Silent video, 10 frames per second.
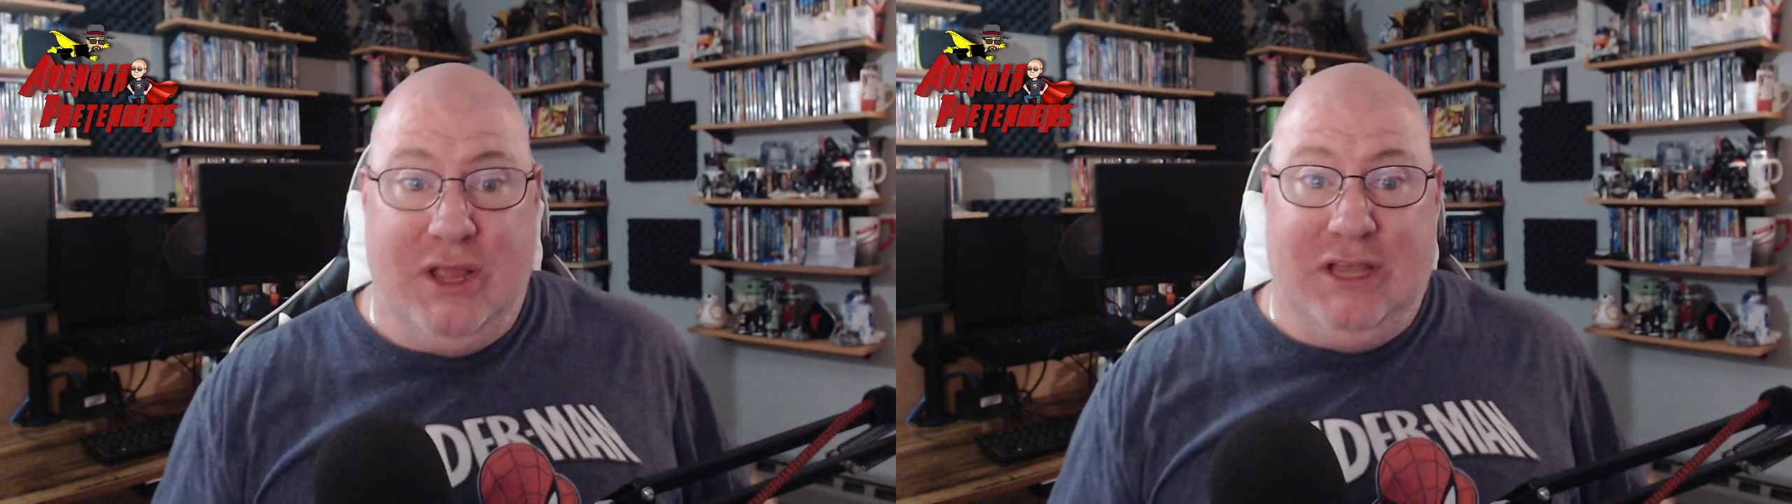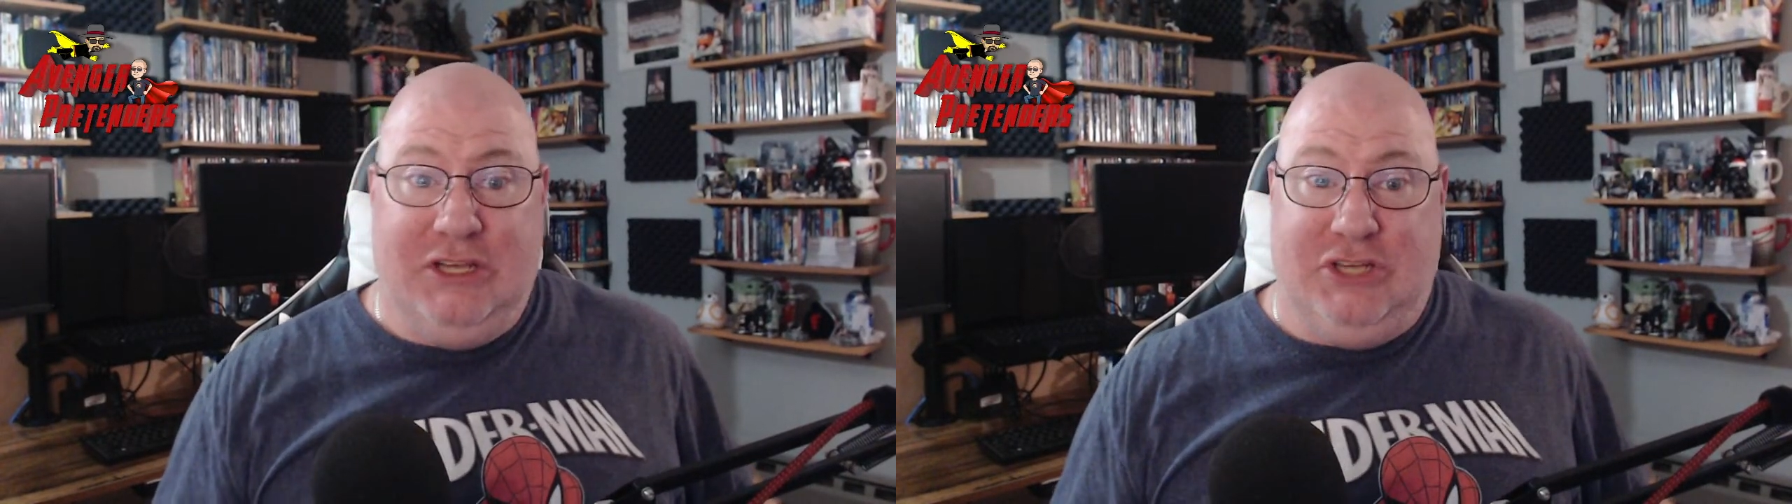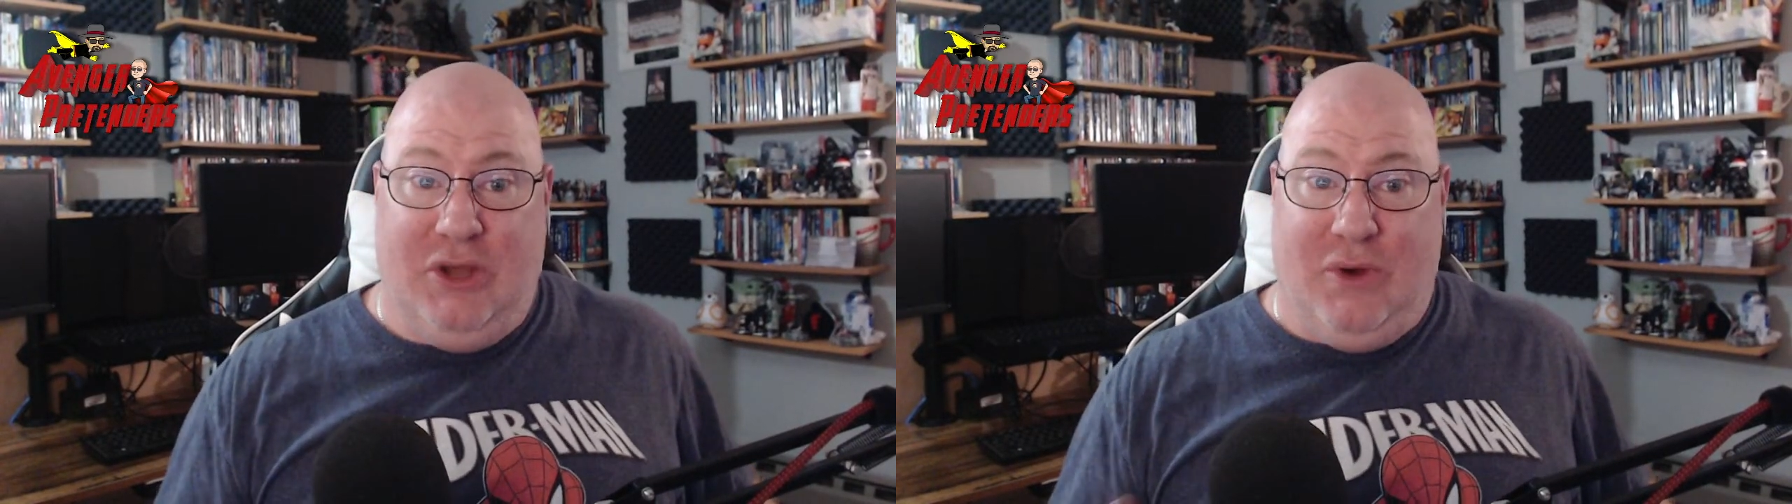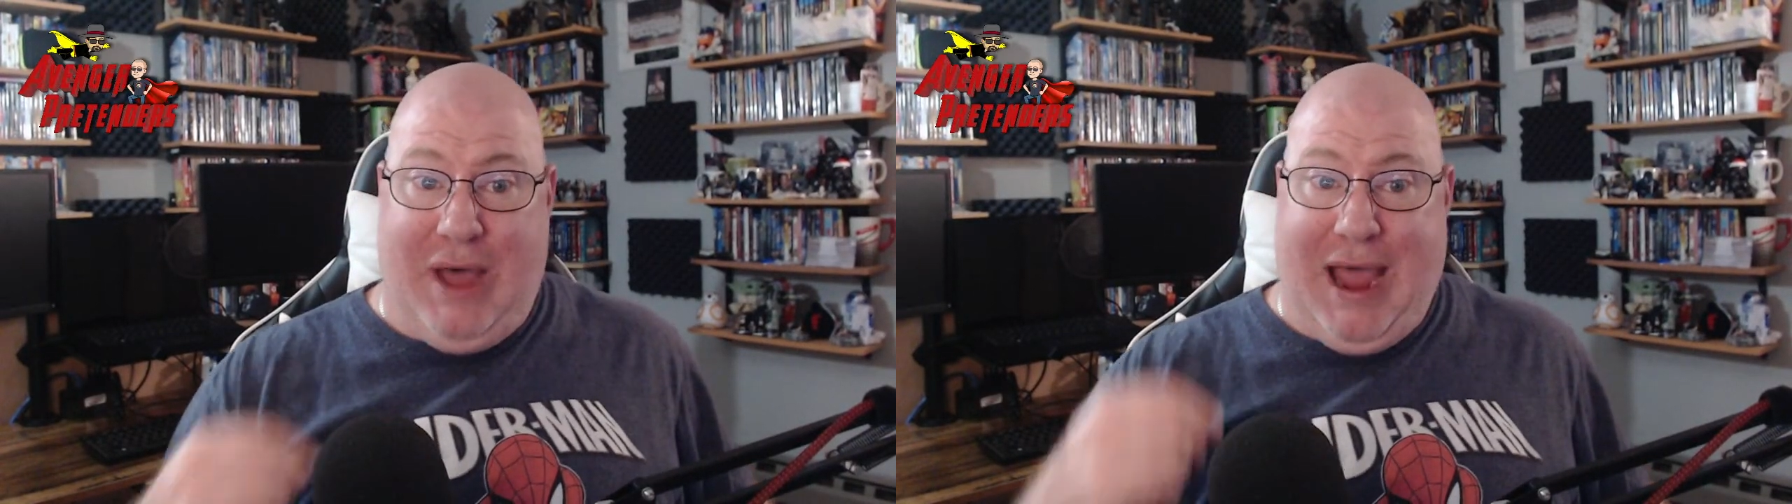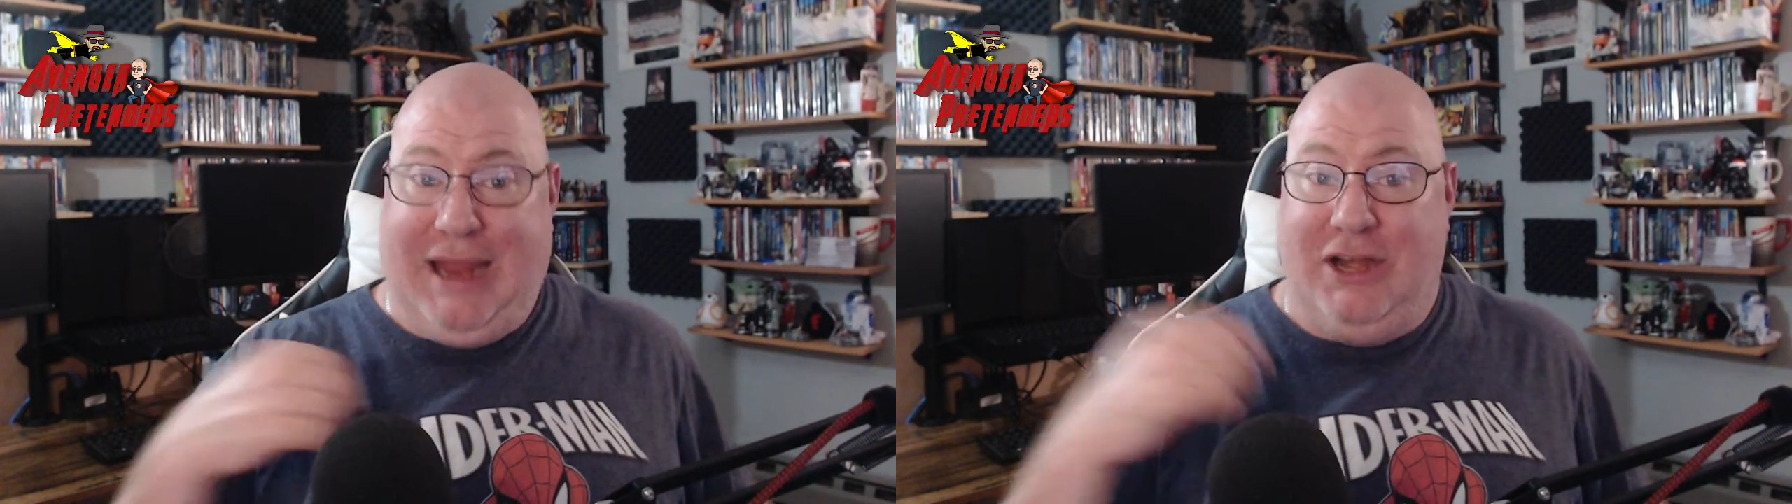So
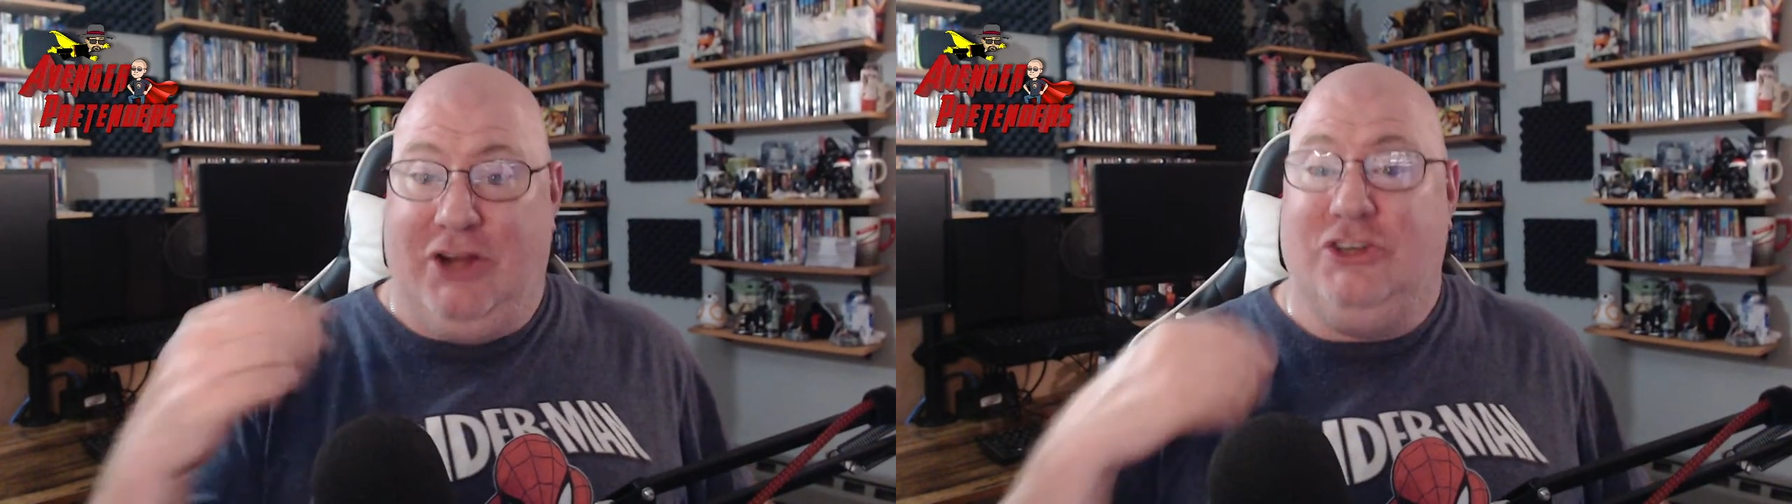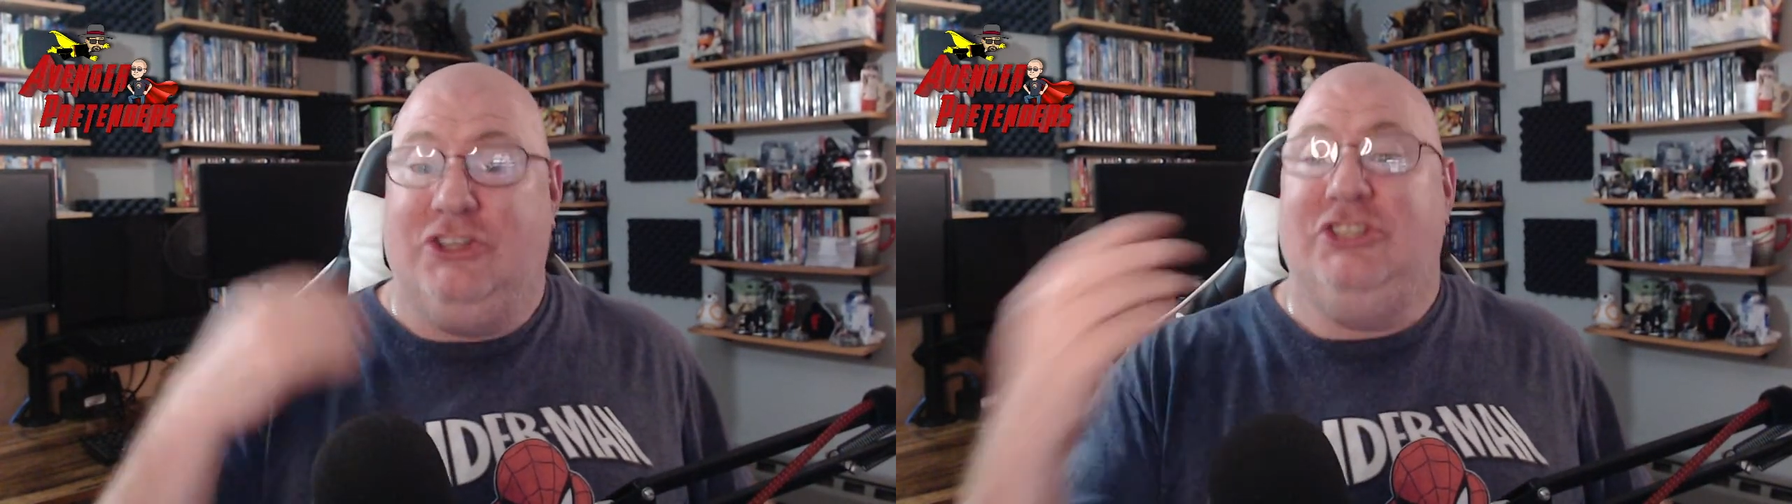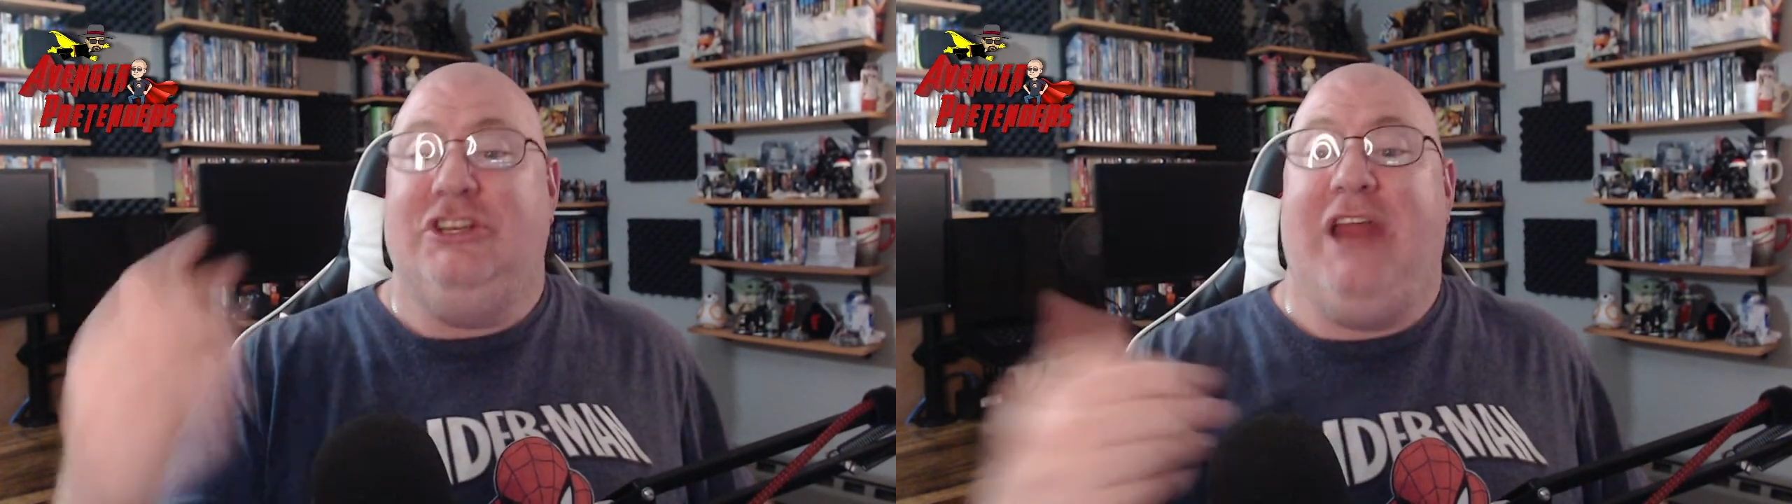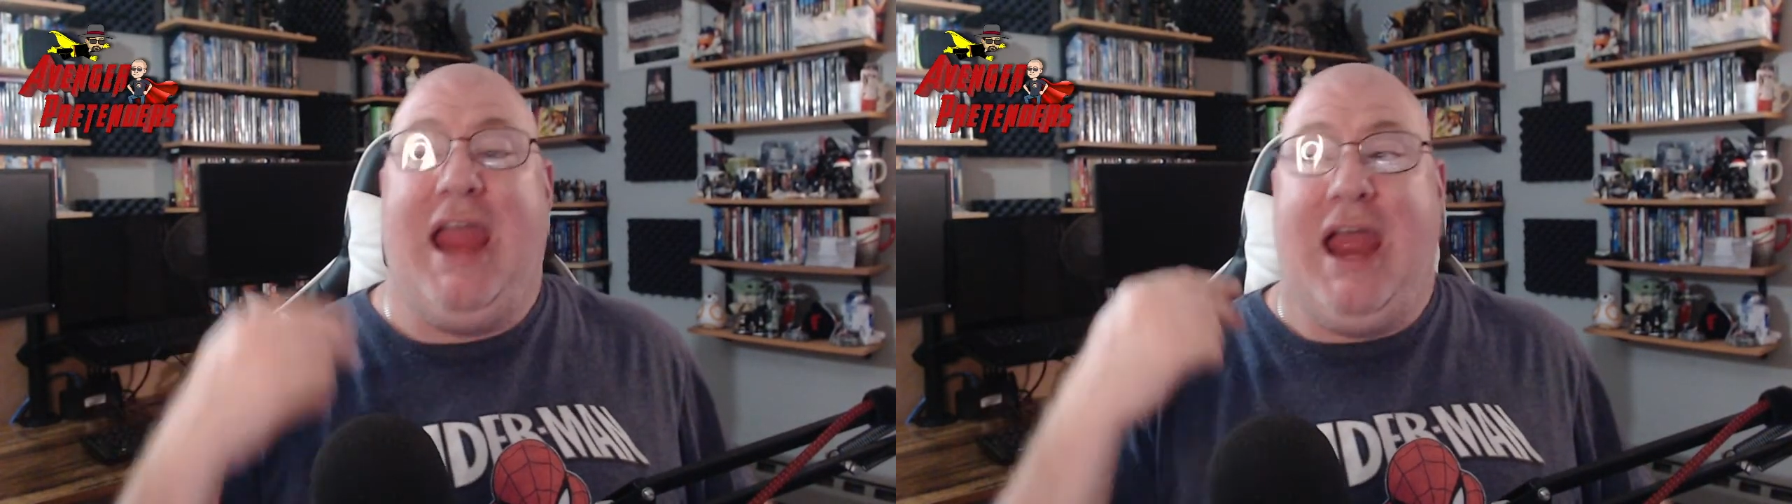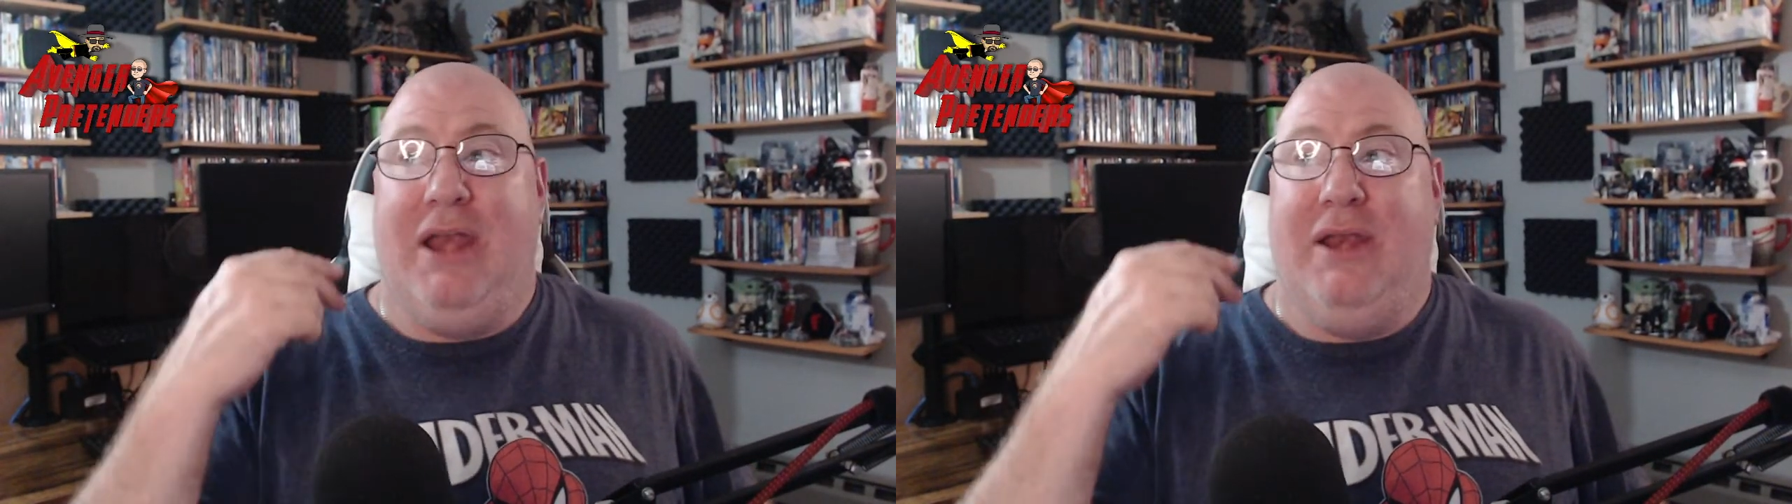I can
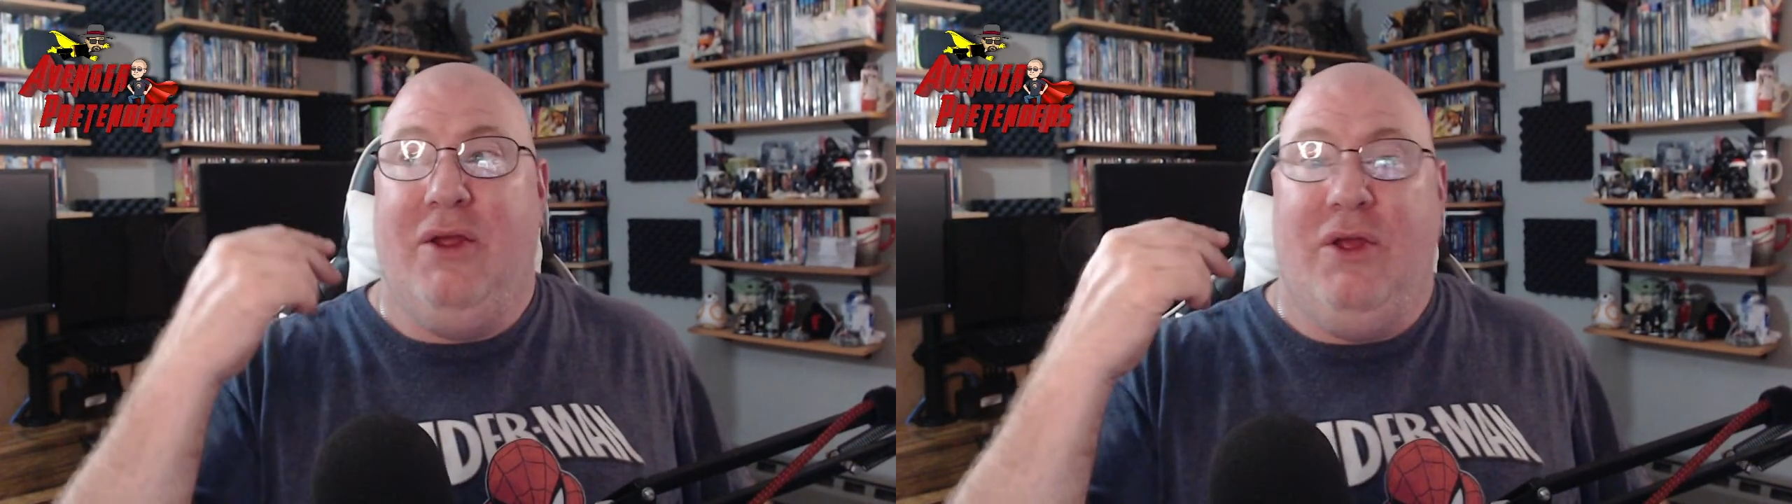understand